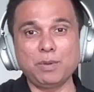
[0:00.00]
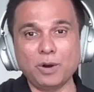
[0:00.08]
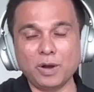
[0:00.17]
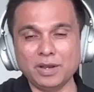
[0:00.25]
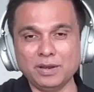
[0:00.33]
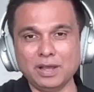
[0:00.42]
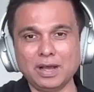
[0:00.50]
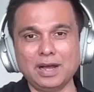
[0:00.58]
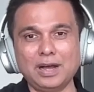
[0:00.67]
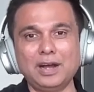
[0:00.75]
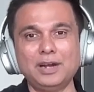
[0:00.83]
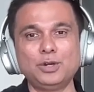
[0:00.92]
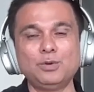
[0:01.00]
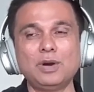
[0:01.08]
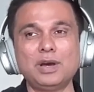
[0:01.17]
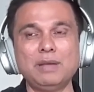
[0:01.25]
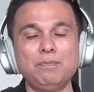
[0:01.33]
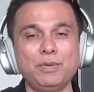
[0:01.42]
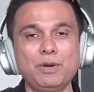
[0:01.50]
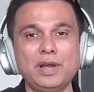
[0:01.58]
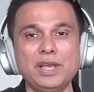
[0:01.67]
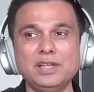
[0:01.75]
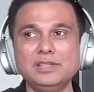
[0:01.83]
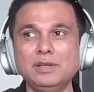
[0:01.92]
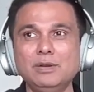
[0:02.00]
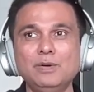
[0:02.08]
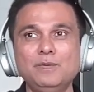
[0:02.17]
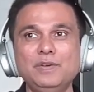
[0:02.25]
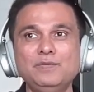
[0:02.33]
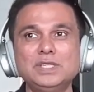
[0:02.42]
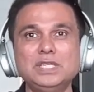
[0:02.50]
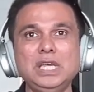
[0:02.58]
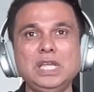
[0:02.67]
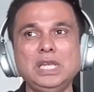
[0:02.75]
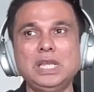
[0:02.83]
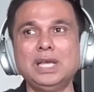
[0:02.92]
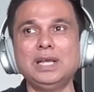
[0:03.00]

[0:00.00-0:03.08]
born to our employees. We've seen